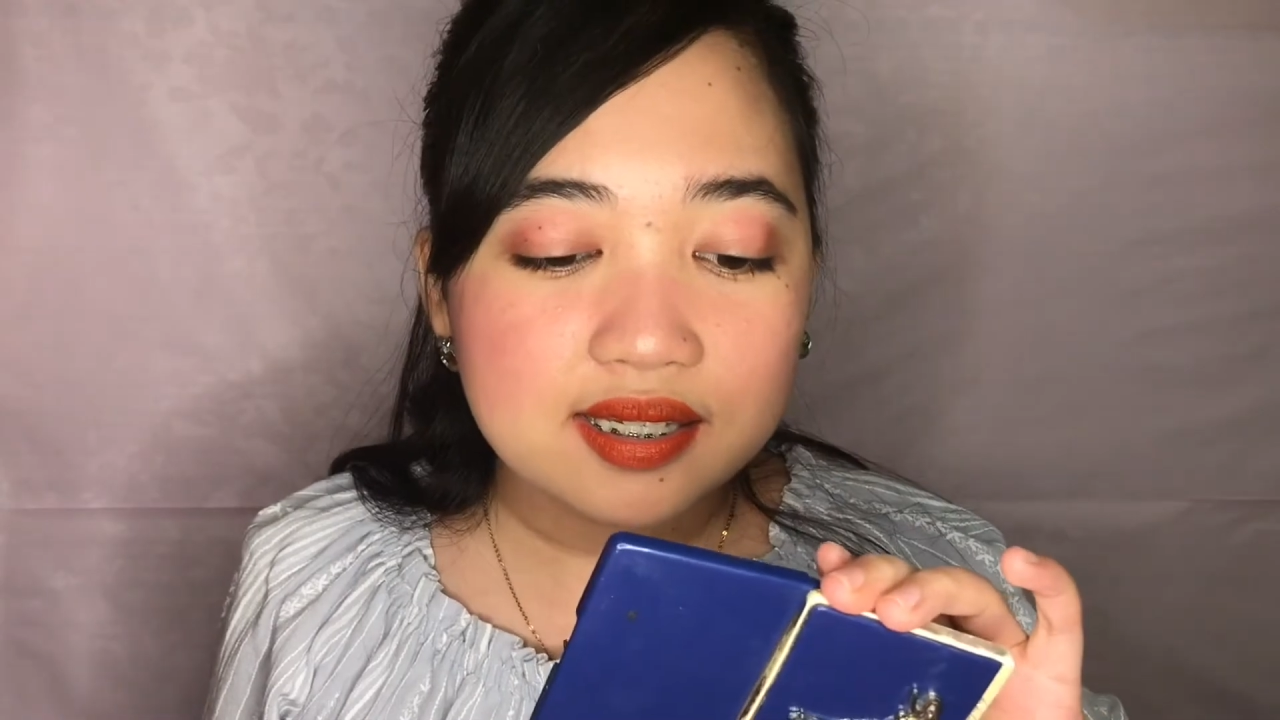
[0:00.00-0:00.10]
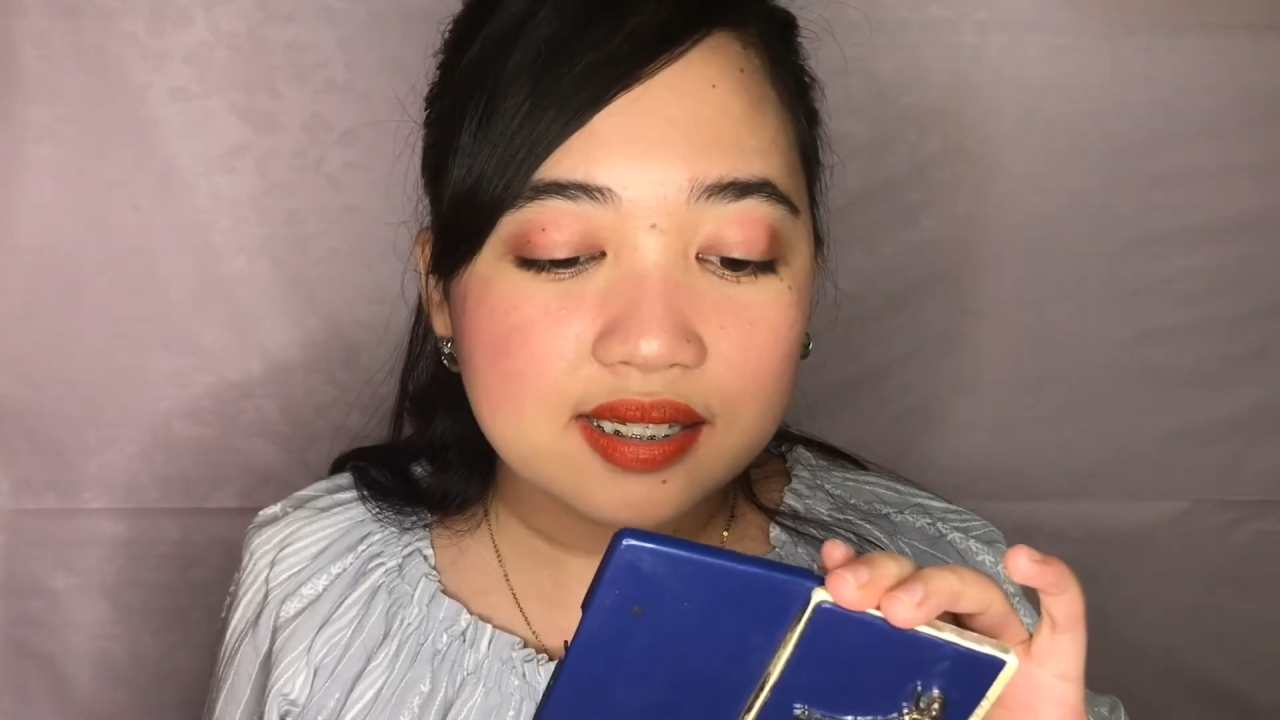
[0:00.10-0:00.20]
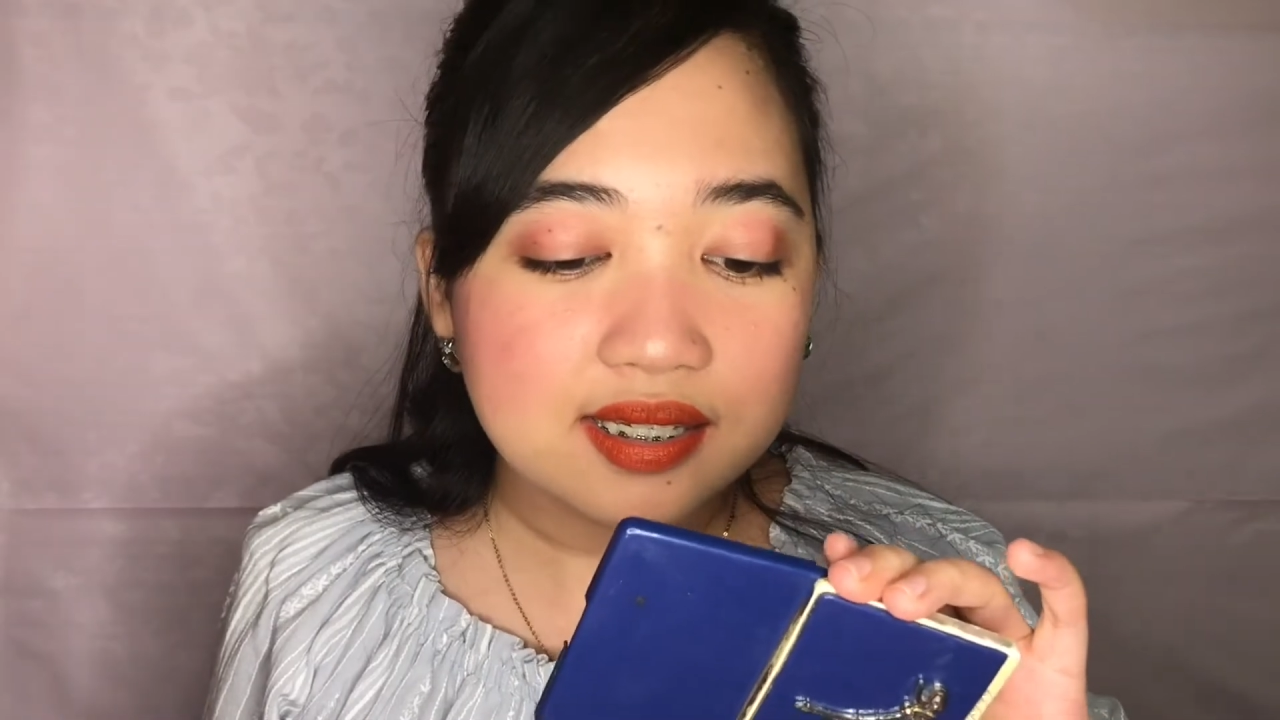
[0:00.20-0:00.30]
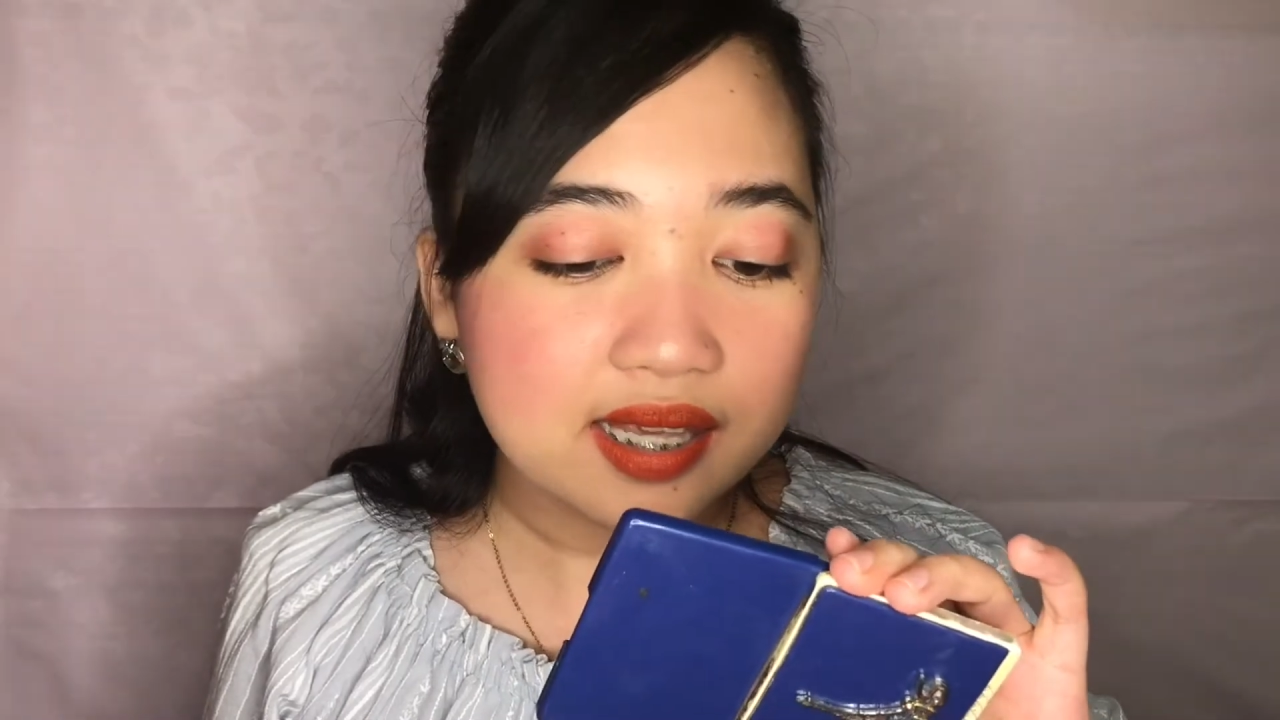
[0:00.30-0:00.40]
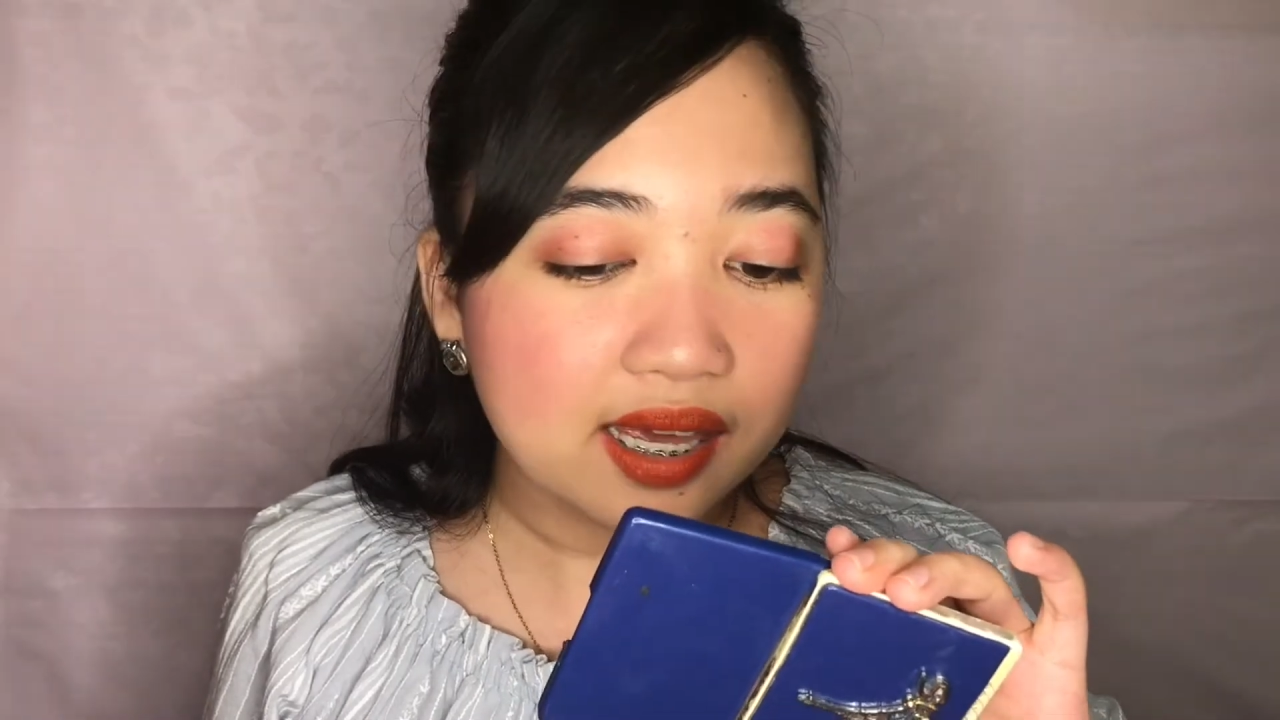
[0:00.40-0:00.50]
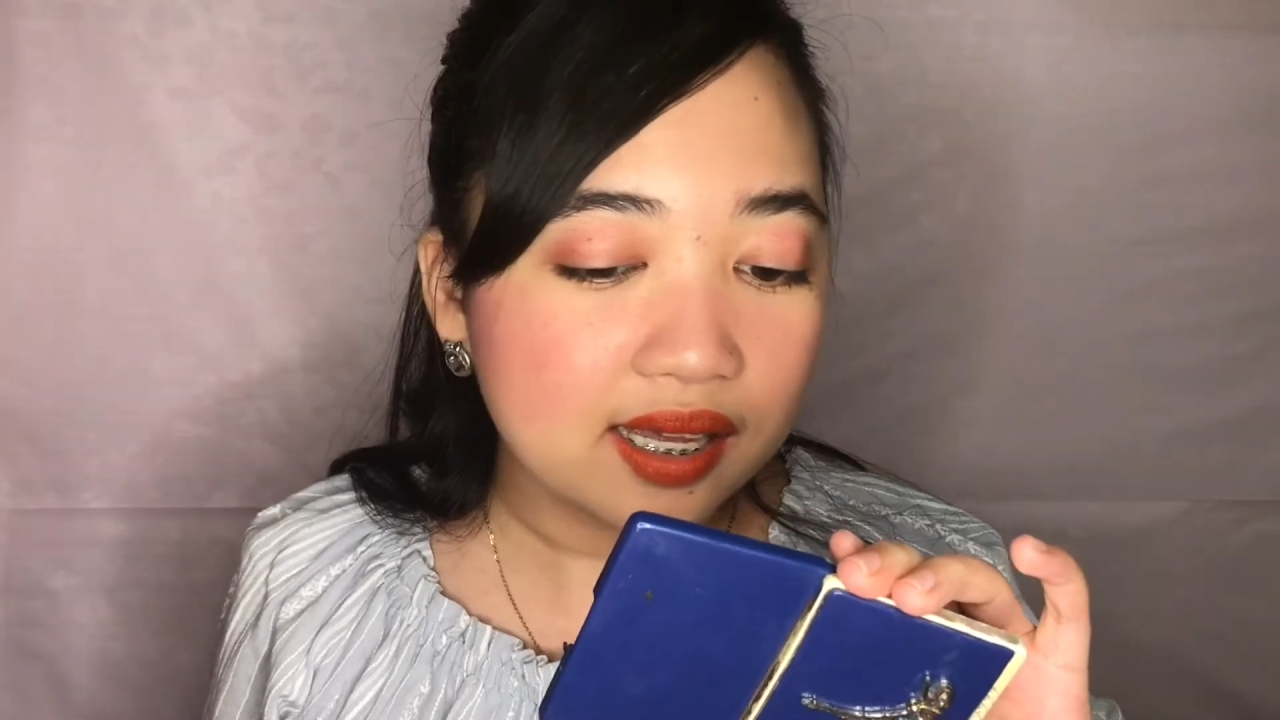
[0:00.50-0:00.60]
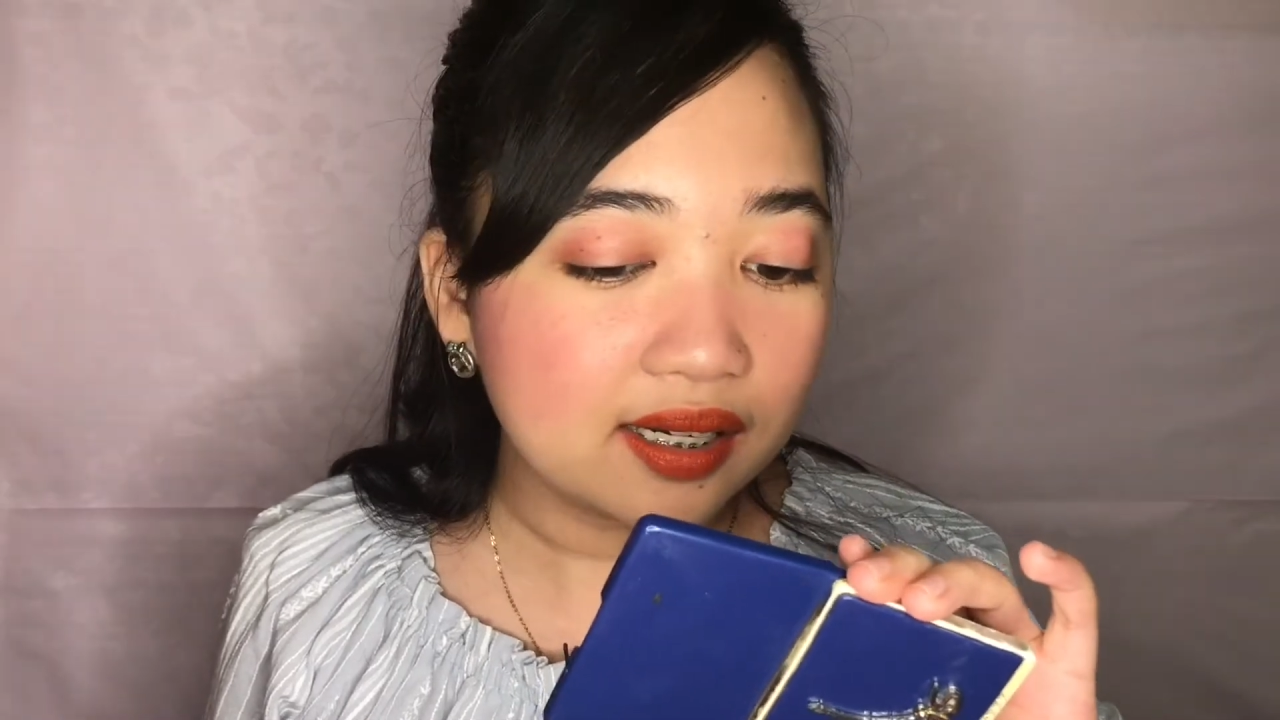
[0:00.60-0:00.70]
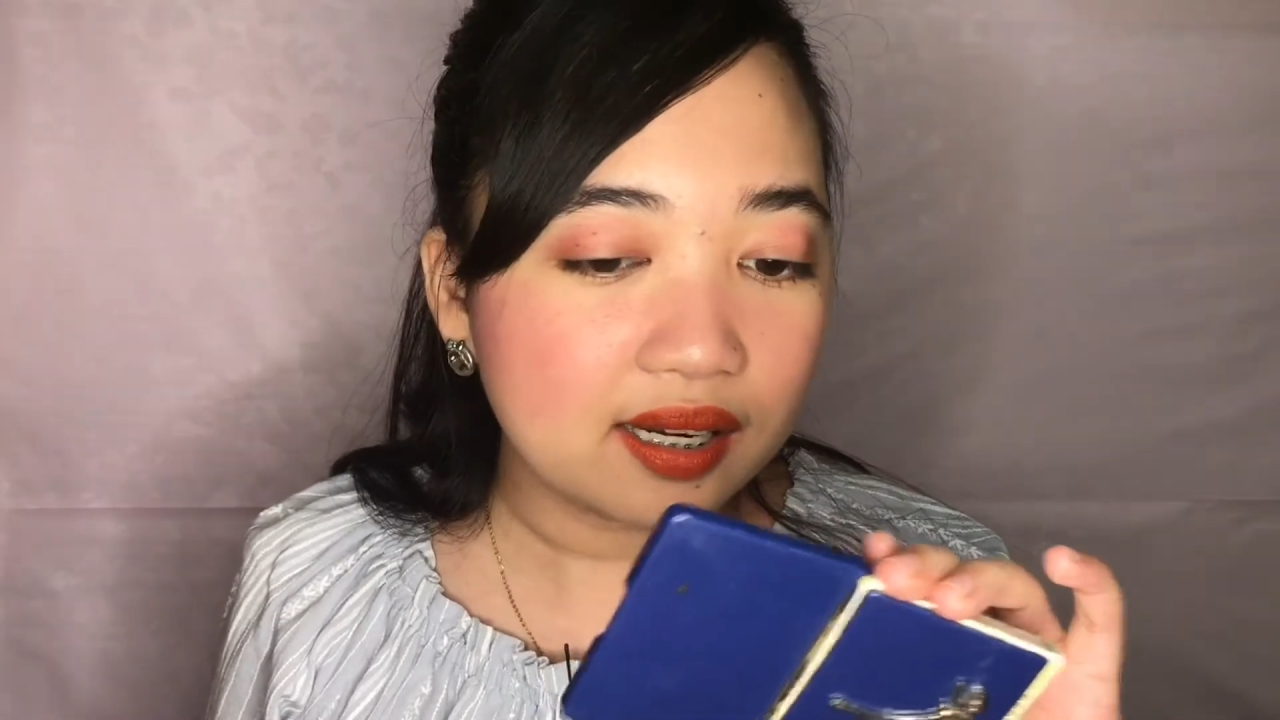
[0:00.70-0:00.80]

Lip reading: say